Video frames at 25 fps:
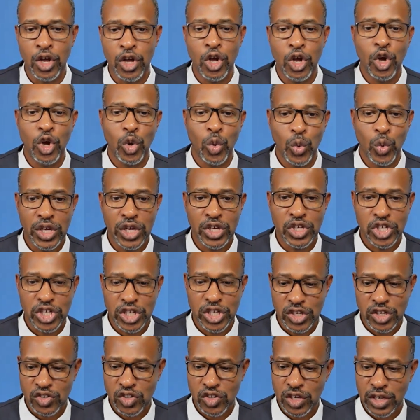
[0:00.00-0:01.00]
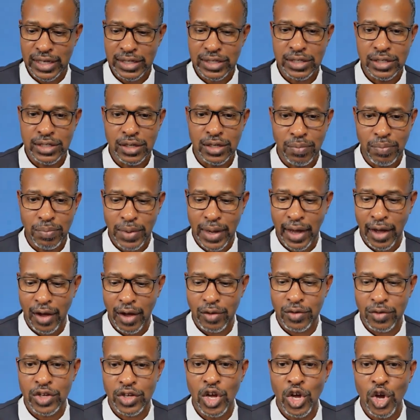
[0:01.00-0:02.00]
which is a lesson about
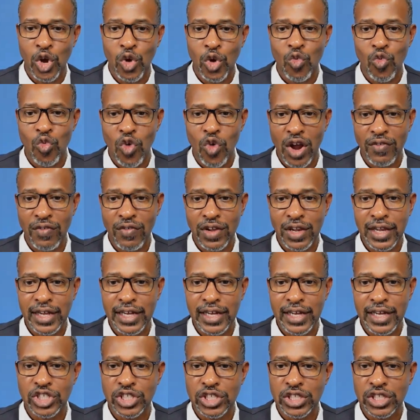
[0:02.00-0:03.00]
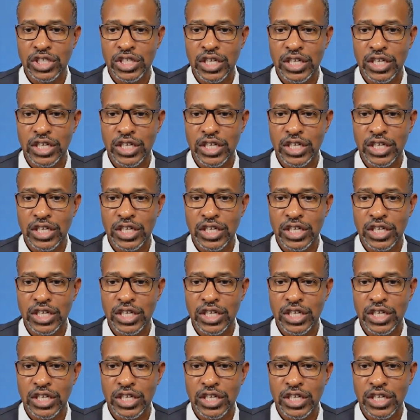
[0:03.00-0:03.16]
Revelation